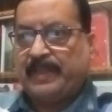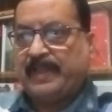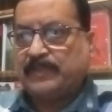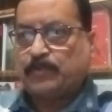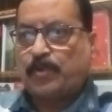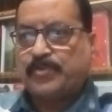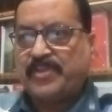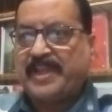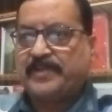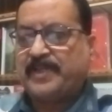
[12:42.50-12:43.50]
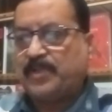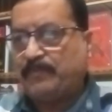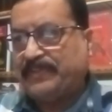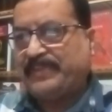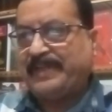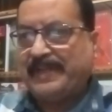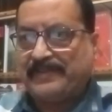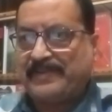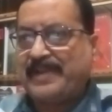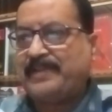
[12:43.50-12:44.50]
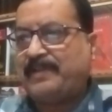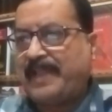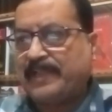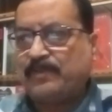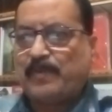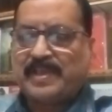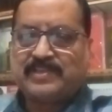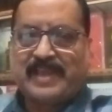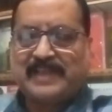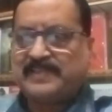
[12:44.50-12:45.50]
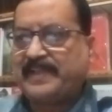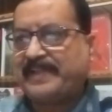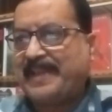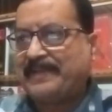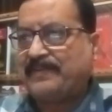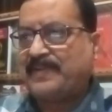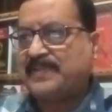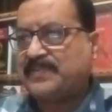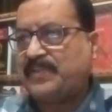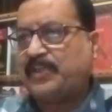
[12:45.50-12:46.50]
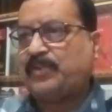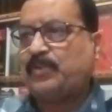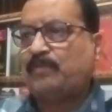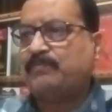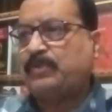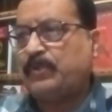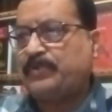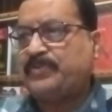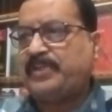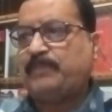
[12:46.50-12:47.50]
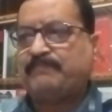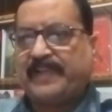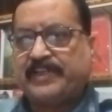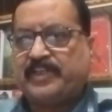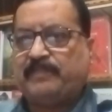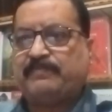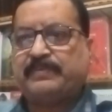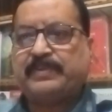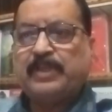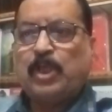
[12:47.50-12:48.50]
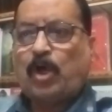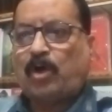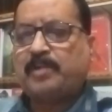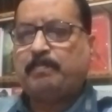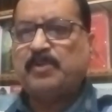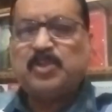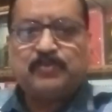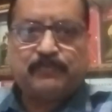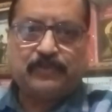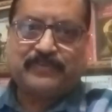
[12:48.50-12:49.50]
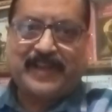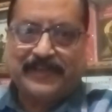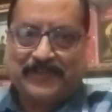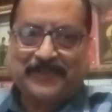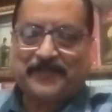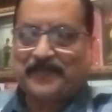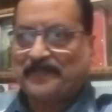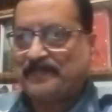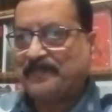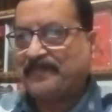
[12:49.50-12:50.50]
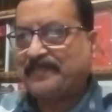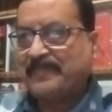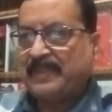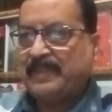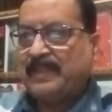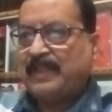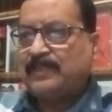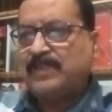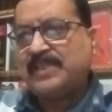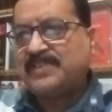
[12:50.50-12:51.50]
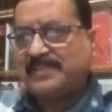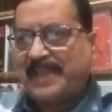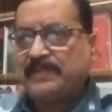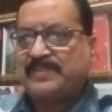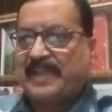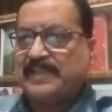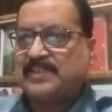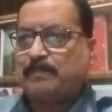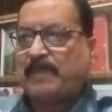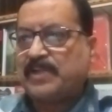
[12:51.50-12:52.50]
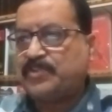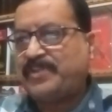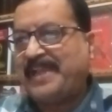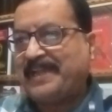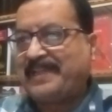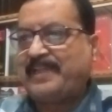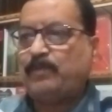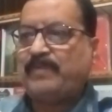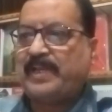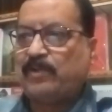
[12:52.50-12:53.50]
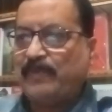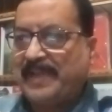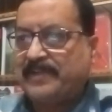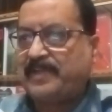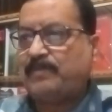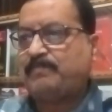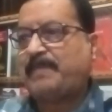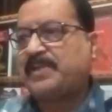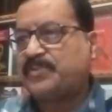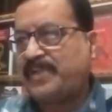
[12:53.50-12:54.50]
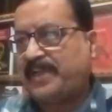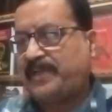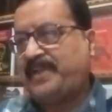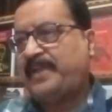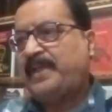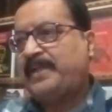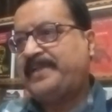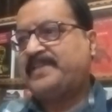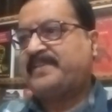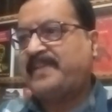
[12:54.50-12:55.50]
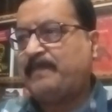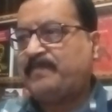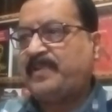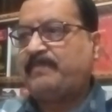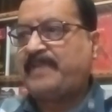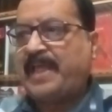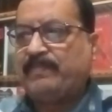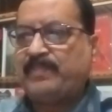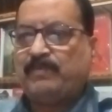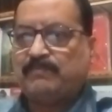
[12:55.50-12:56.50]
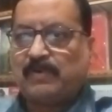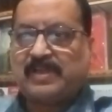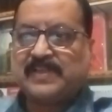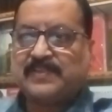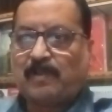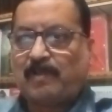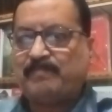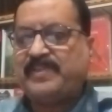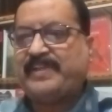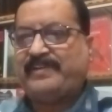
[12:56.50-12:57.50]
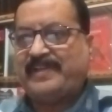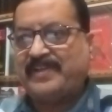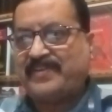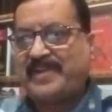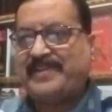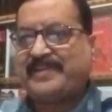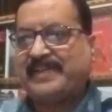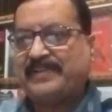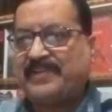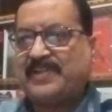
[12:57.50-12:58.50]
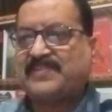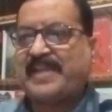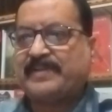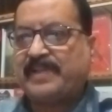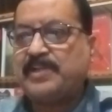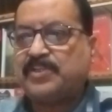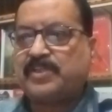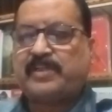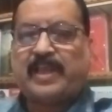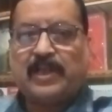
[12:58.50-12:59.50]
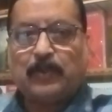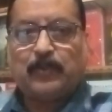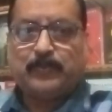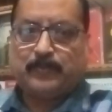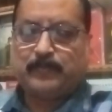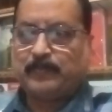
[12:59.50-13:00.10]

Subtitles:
associated with the literary language as a characteristic of good, effective, or beautiful writing. This sense is partially evaluative, partially descriptive, and the focus of the literary critic's attention alone.